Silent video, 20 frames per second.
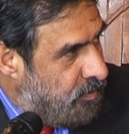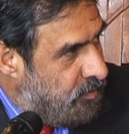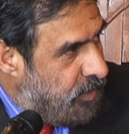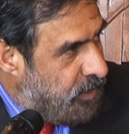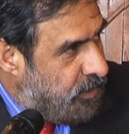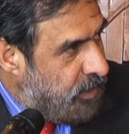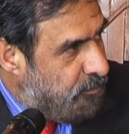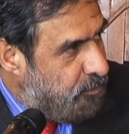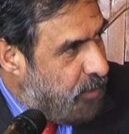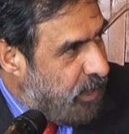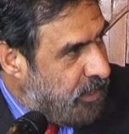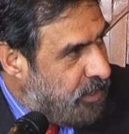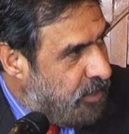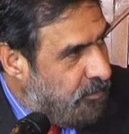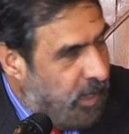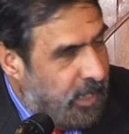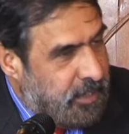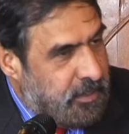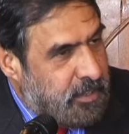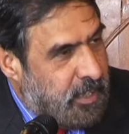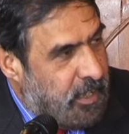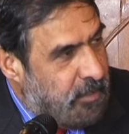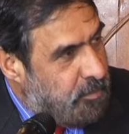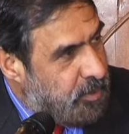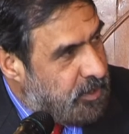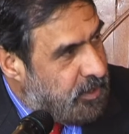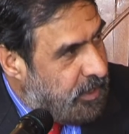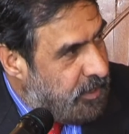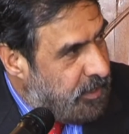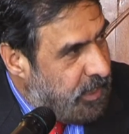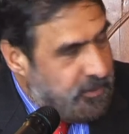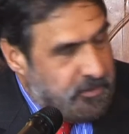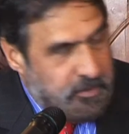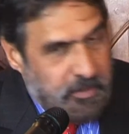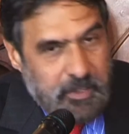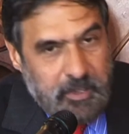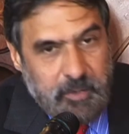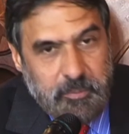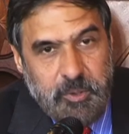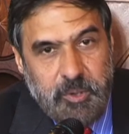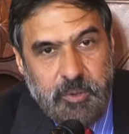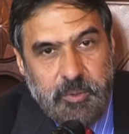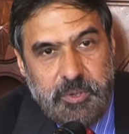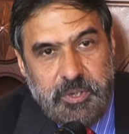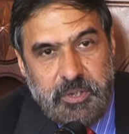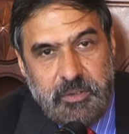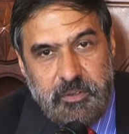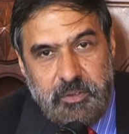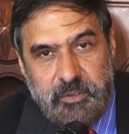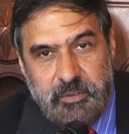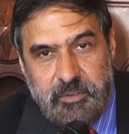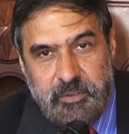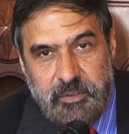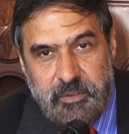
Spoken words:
When the big divide came with the Industrial Revolution,